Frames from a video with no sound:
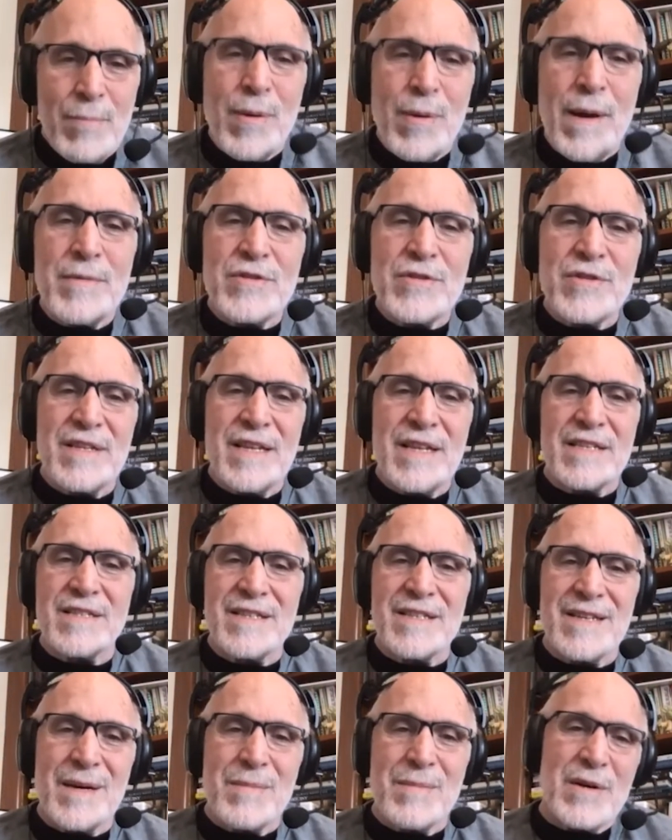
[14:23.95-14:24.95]
I promise you
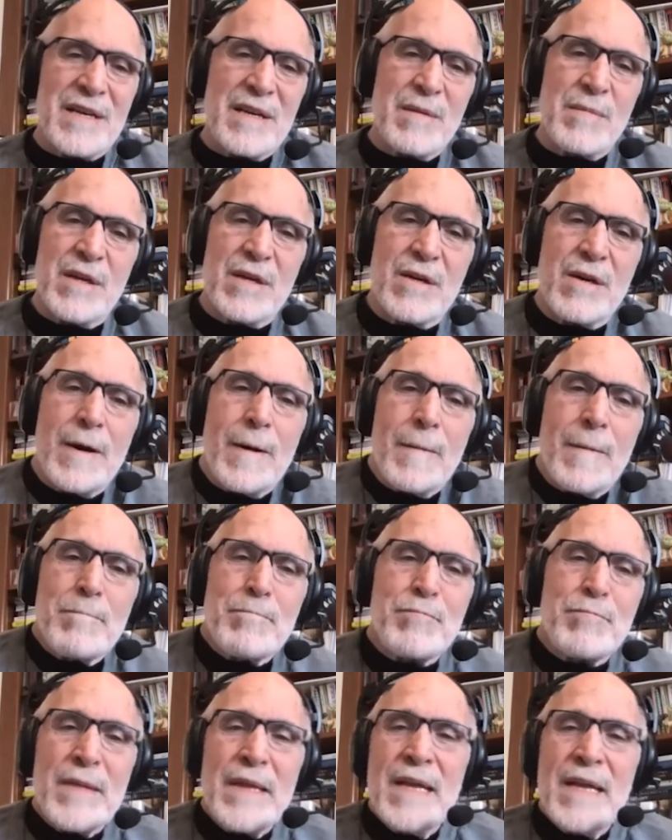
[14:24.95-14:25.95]
that's the number. Give me a call.
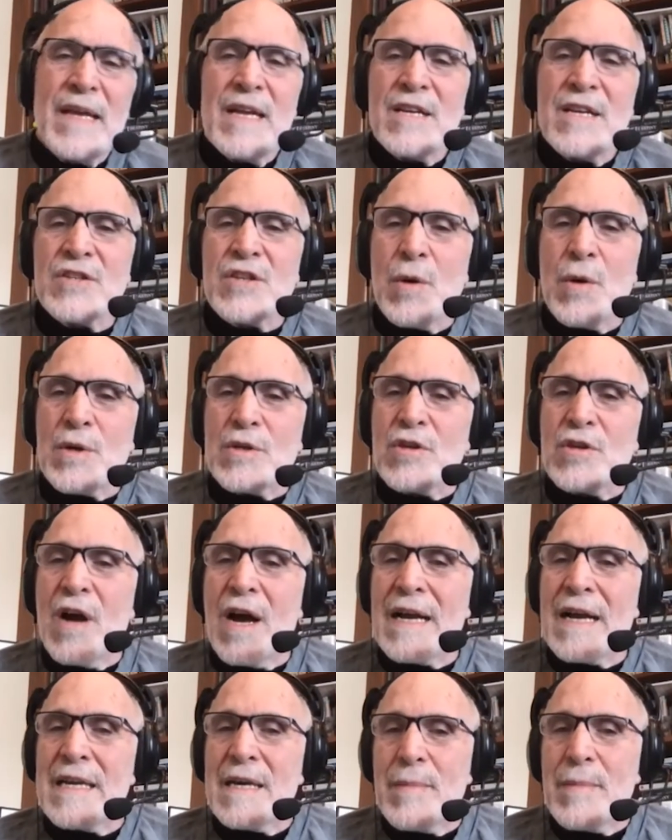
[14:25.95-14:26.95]
So we're
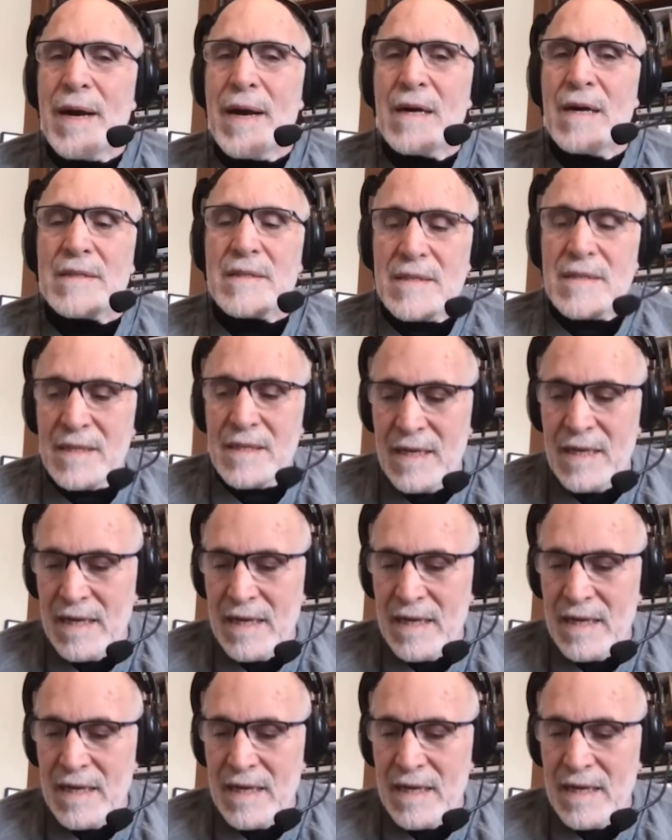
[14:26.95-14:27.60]
talking about